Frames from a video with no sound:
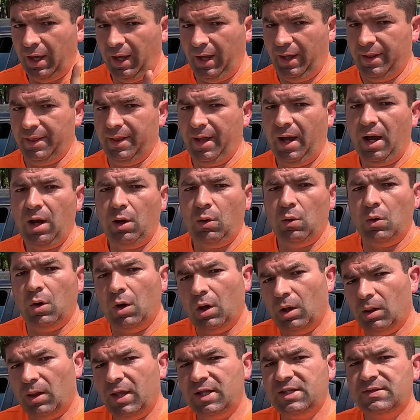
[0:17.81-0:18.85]
And now,
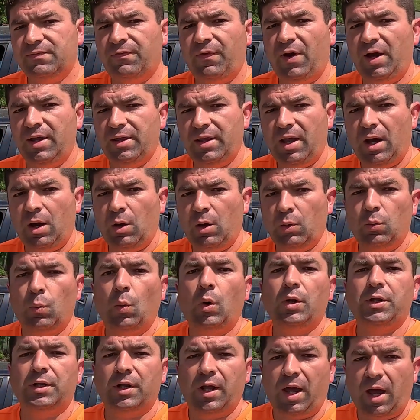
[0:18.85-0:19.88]
let's find out
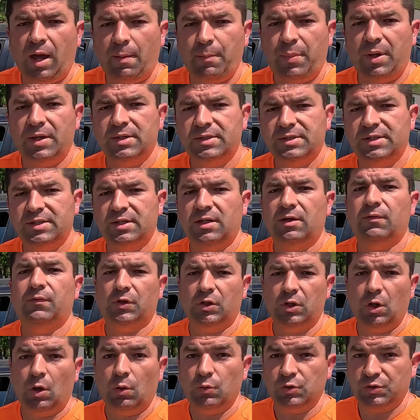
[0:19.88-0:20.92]
what it happens if
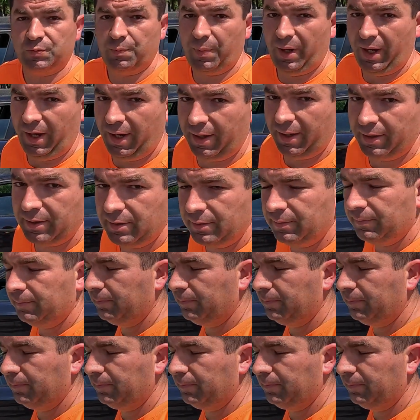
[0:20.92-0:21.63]
it goes bad.